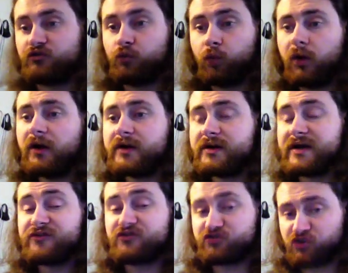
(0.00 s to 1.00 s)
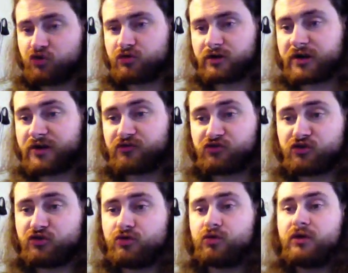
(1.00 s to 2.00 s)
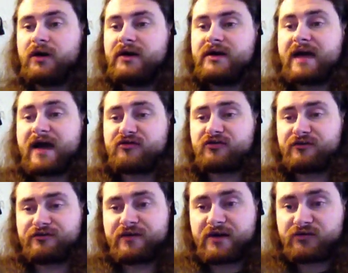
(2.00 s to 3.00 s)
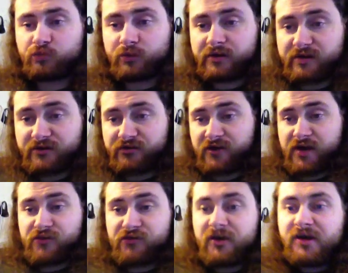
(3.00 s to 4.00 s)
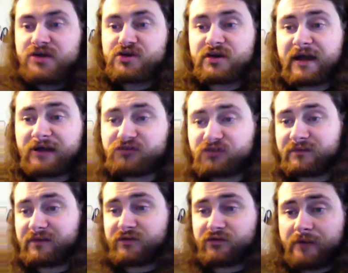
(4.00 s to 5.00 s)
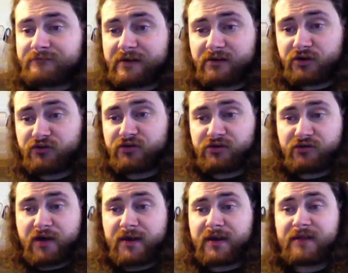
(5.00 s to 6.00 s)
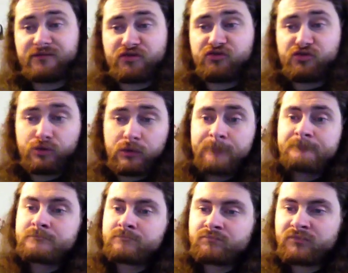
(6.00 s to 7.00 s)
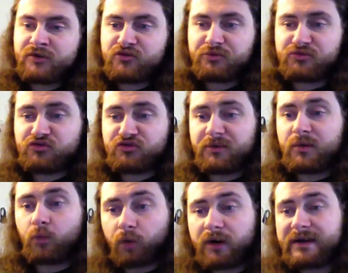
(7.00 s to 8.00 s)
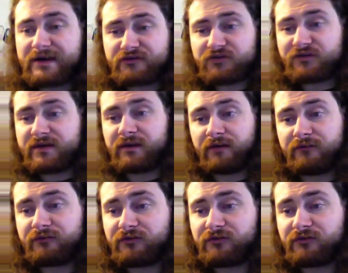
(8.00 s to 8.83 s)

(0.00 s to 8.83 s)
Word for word: One, it's a tuner, and two, it has an effect where it says you can excavate the top five cards of your deck, and if you do Special summon one excavate level,